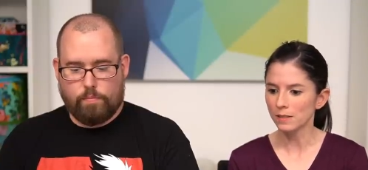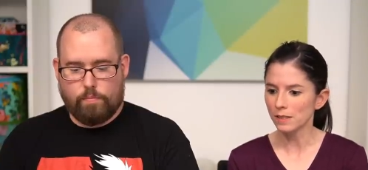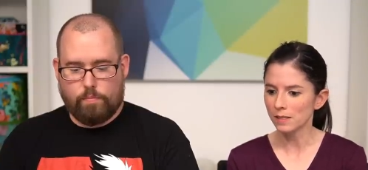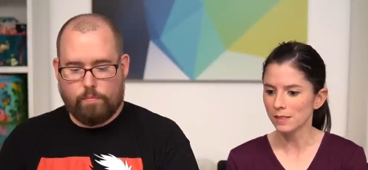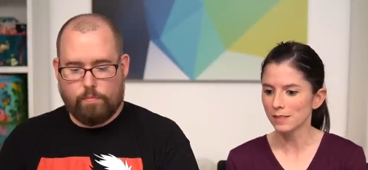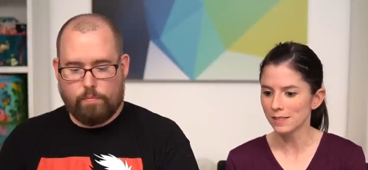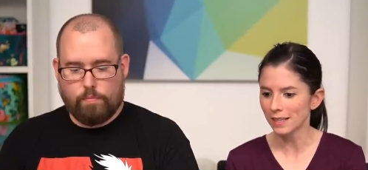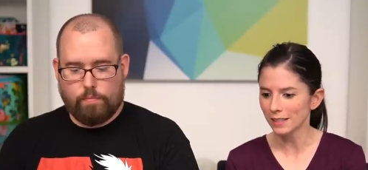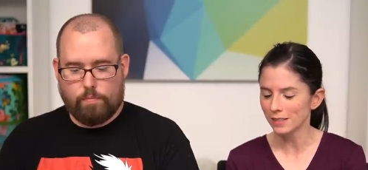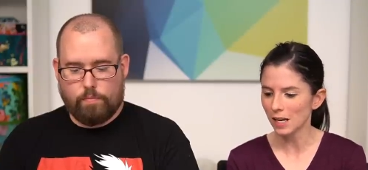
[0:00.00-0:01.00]
Speaker 1: says, I see
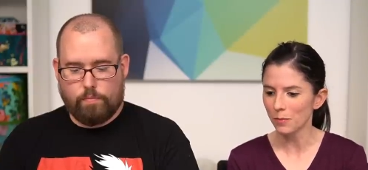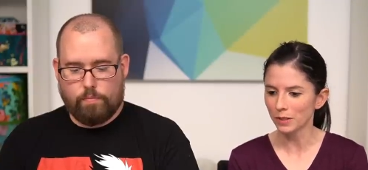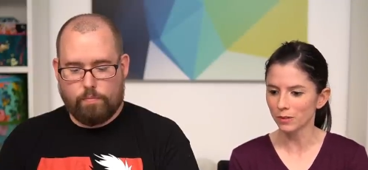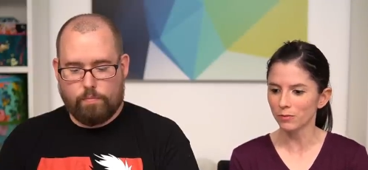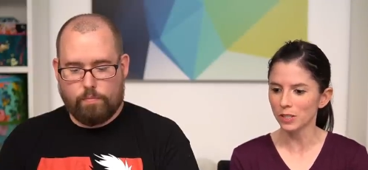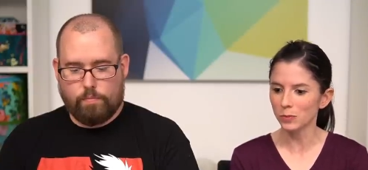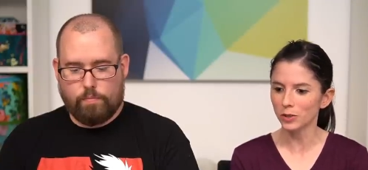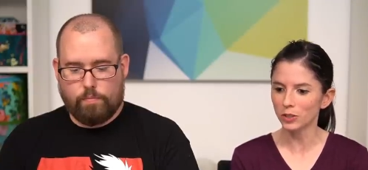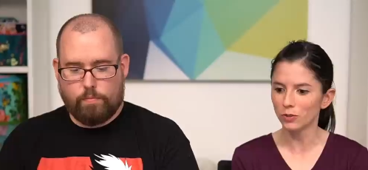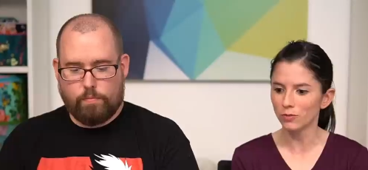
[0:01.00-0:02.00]
Sandy's comment on
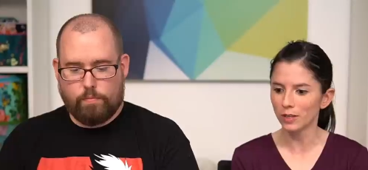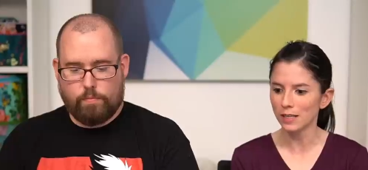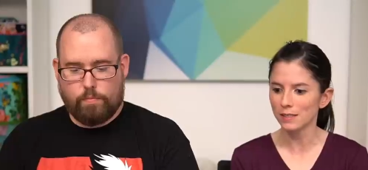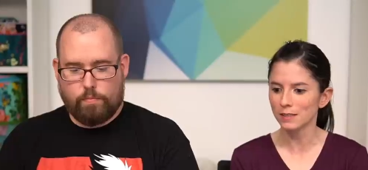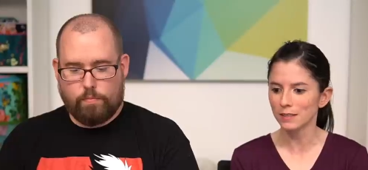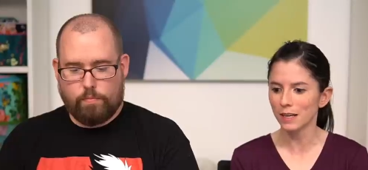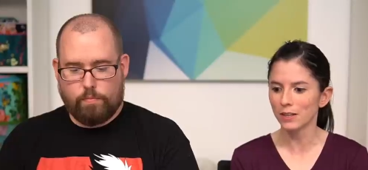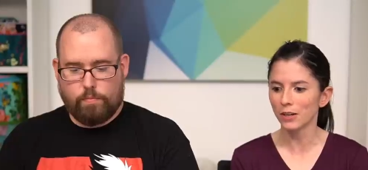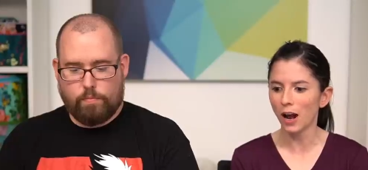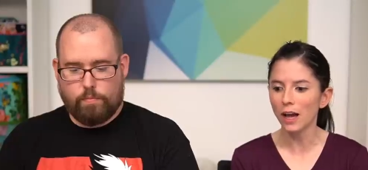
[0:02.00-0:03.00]
Facebook, you and Vanessa
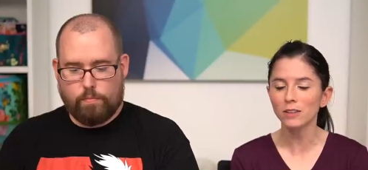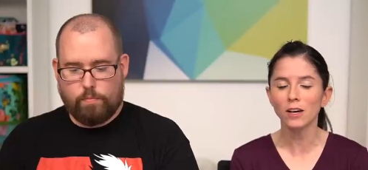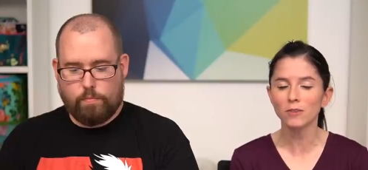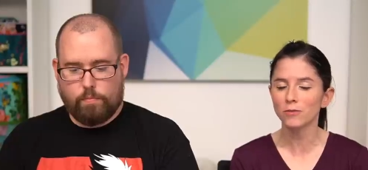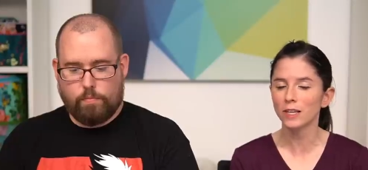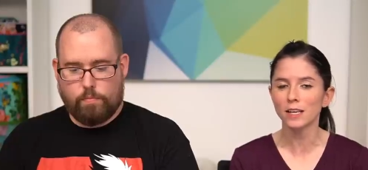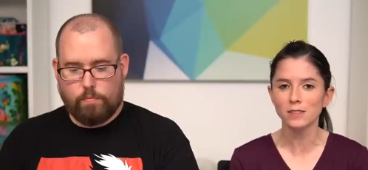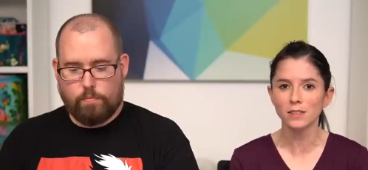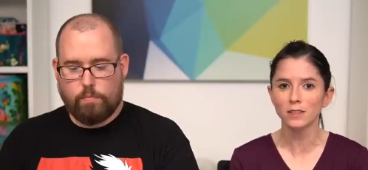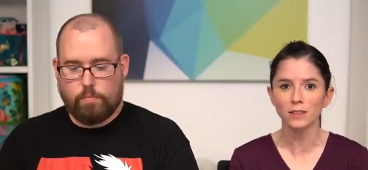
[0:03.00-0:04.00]
together. I love
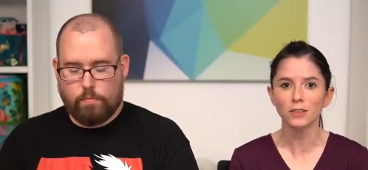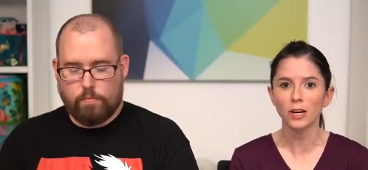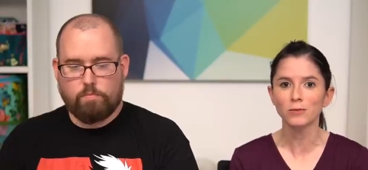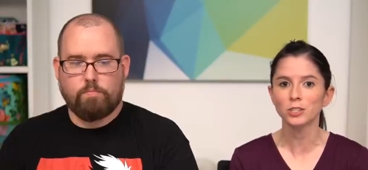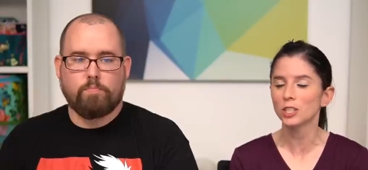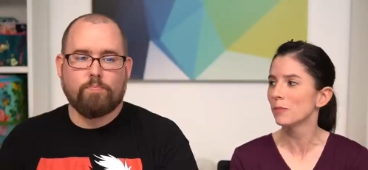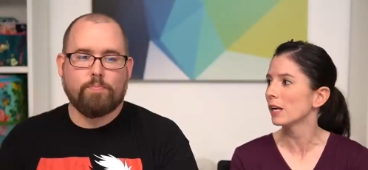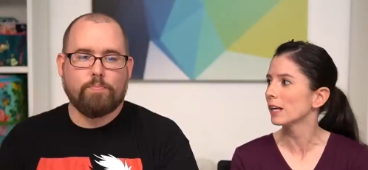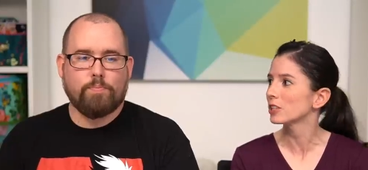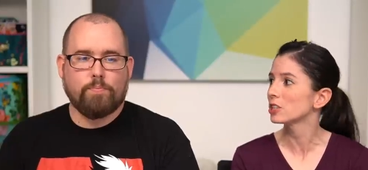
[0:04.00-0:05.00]
Vanessa, Crafty
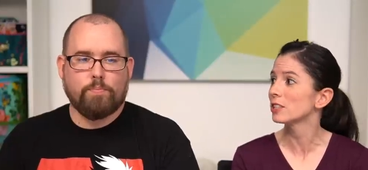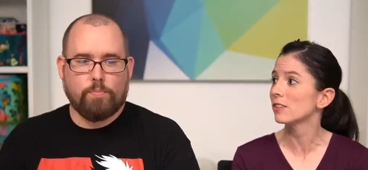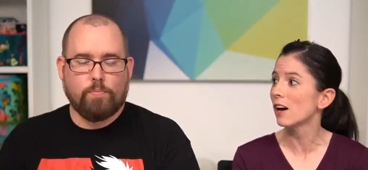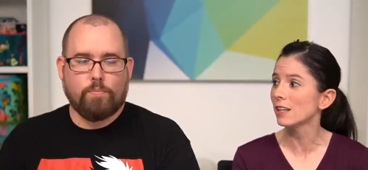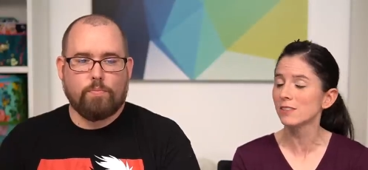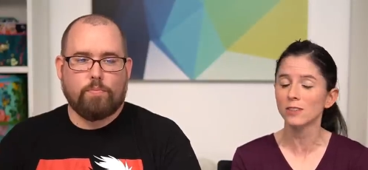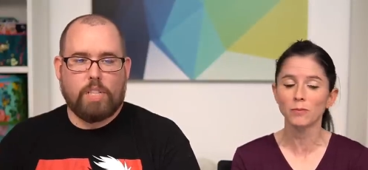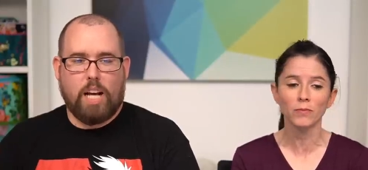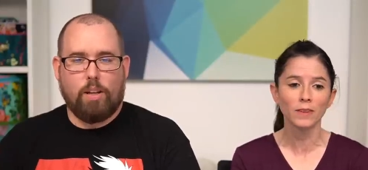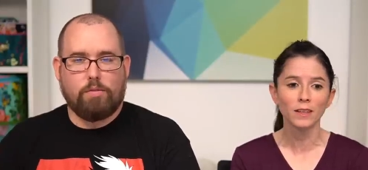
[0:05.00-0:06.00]
Gemini. She's awesome.
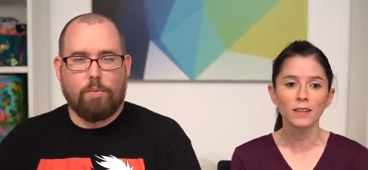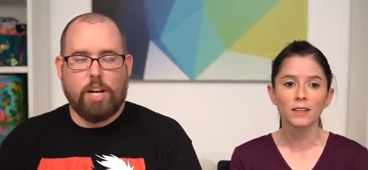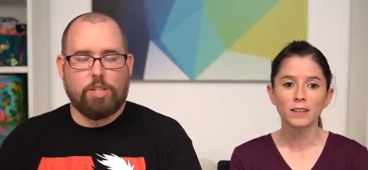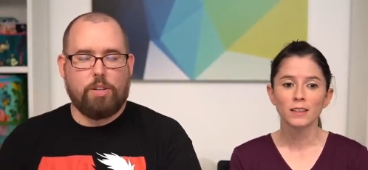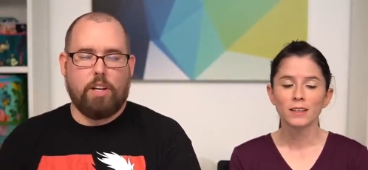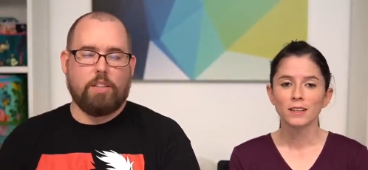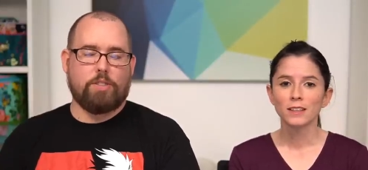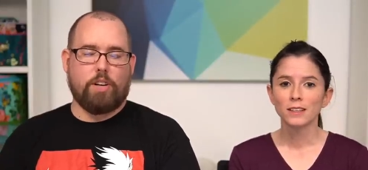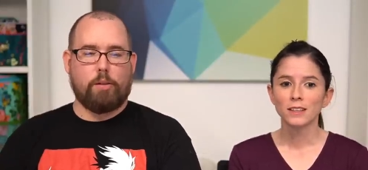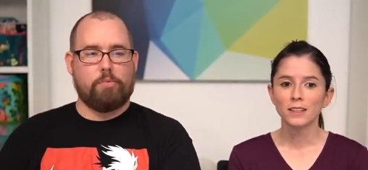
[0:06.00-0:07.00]
Speaker 2: I love watching her
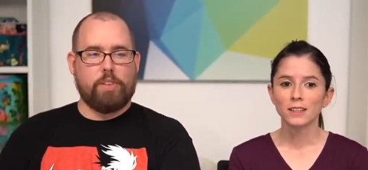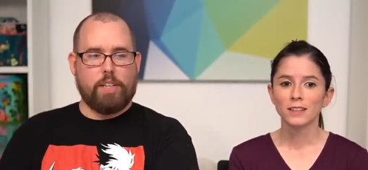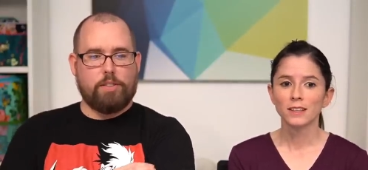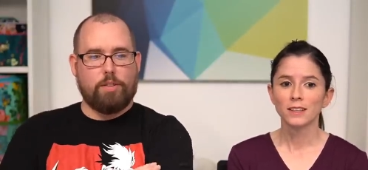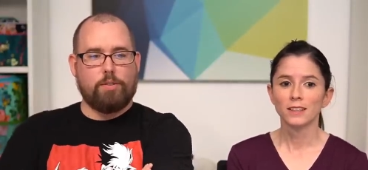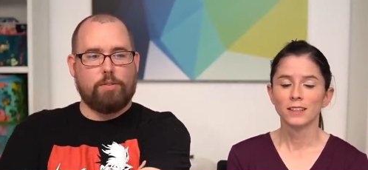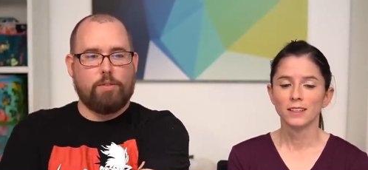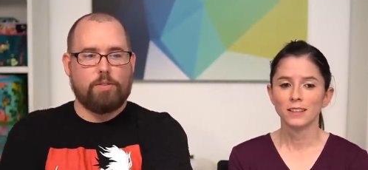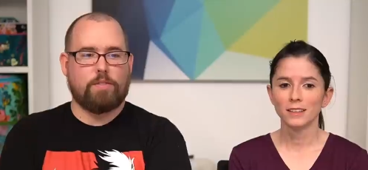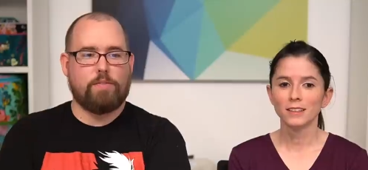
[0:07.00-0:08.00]
Instagram feed too.
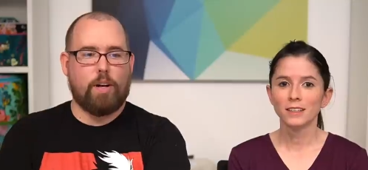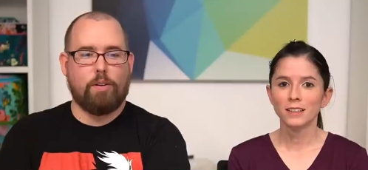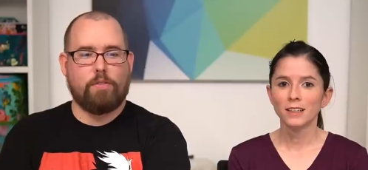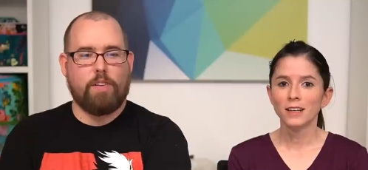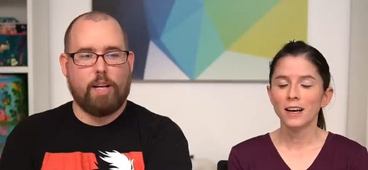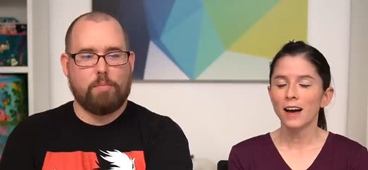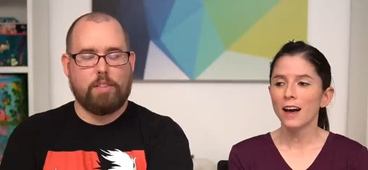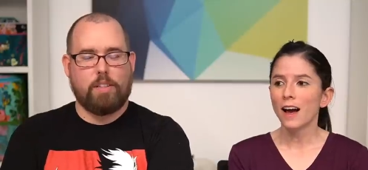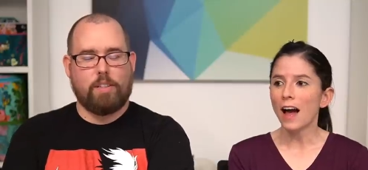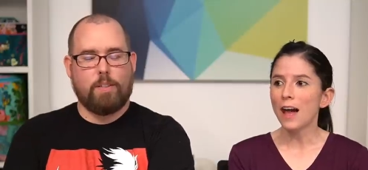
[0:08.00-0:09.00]
Follow her family
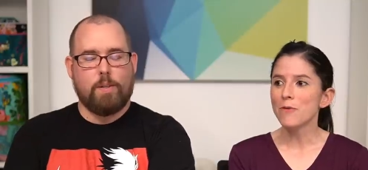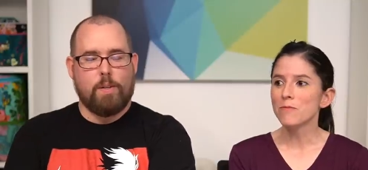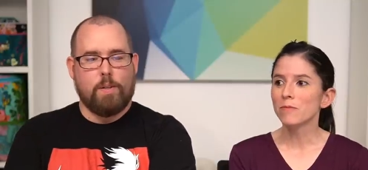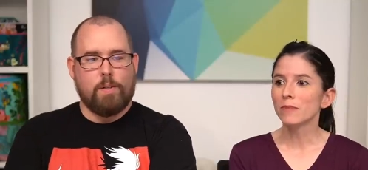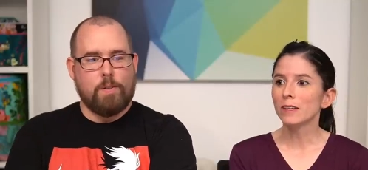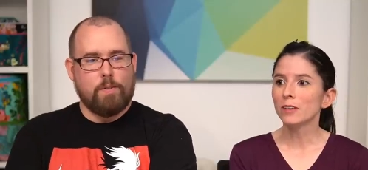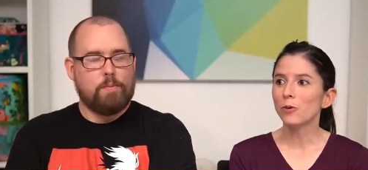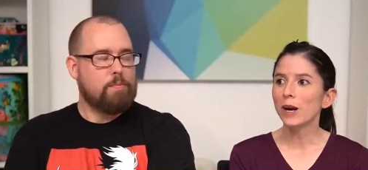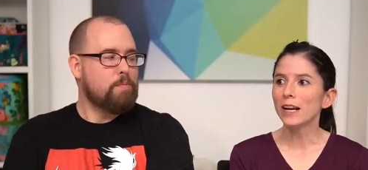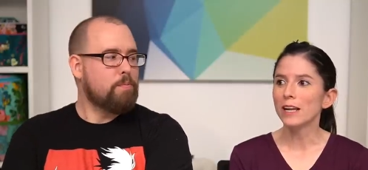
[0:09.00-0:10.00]
and their...
Speaker 1: I'm
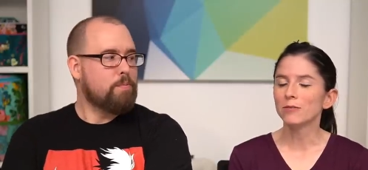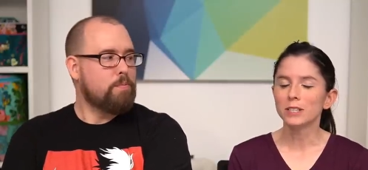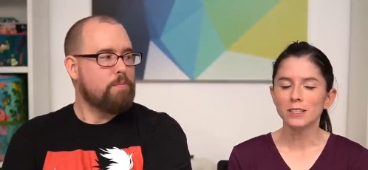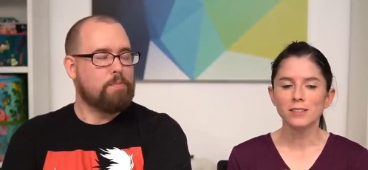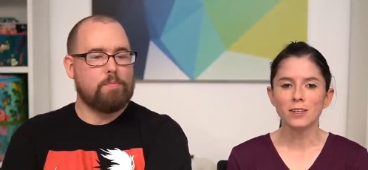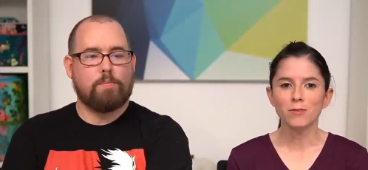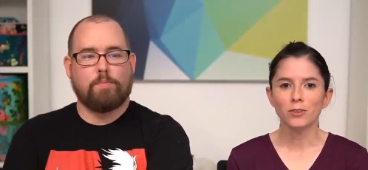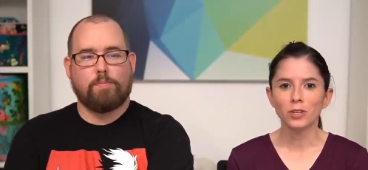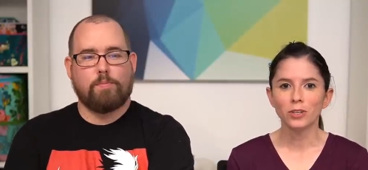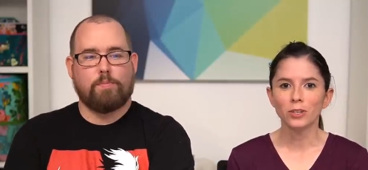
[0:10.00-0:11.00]
quite envious of
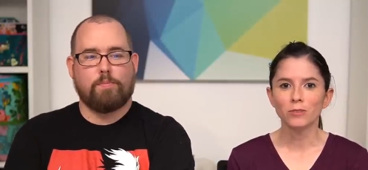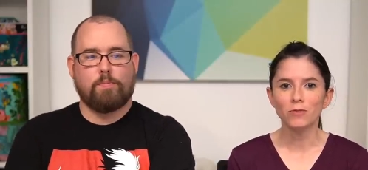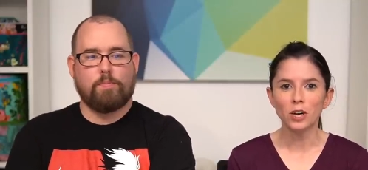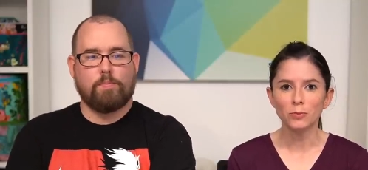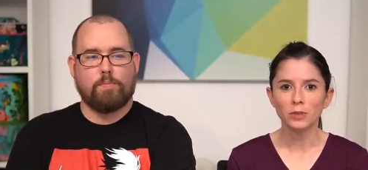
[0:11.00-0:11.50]
her farm